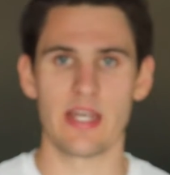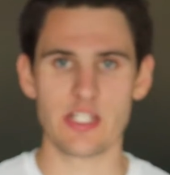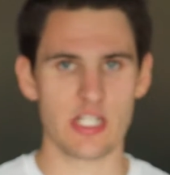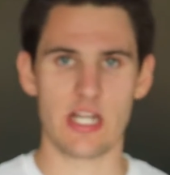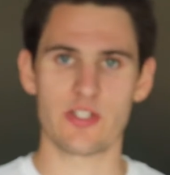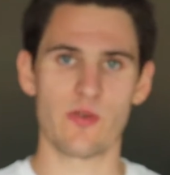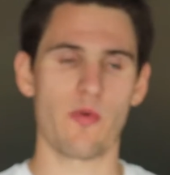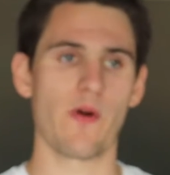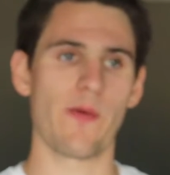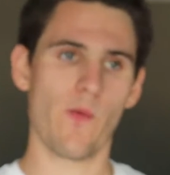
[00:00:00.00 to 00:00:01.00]
I just got to a
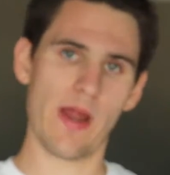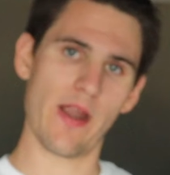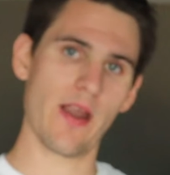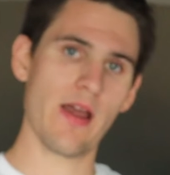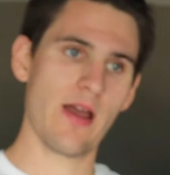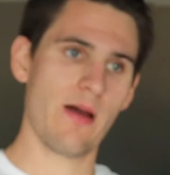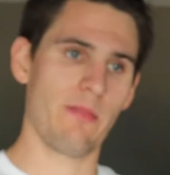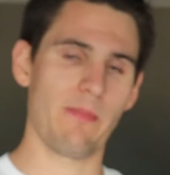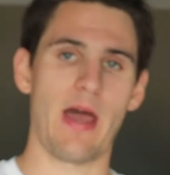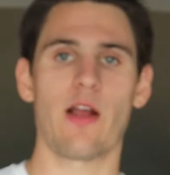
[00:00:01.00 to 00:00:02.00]
point where
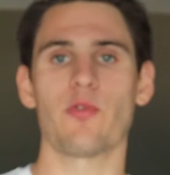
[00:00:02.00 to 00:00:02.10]
my back